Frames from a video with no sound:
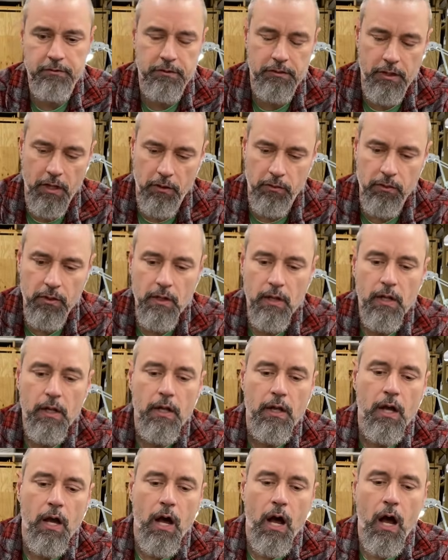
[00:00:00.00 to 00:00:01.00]
So
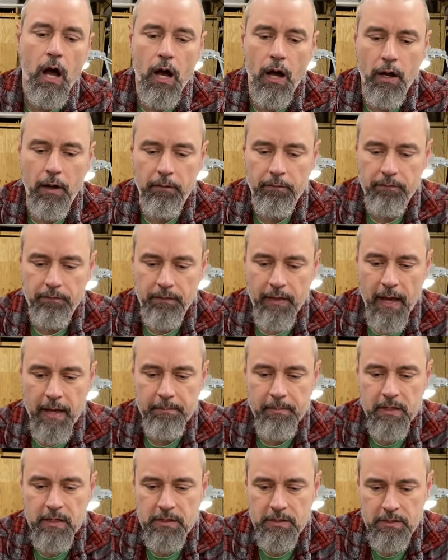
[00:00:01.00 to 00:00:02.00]
that
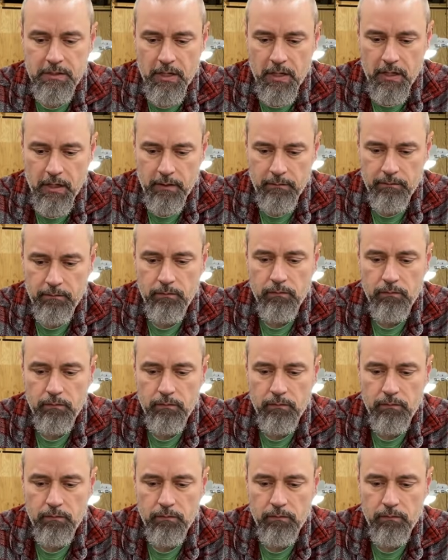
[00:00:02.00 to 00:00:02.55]
being said,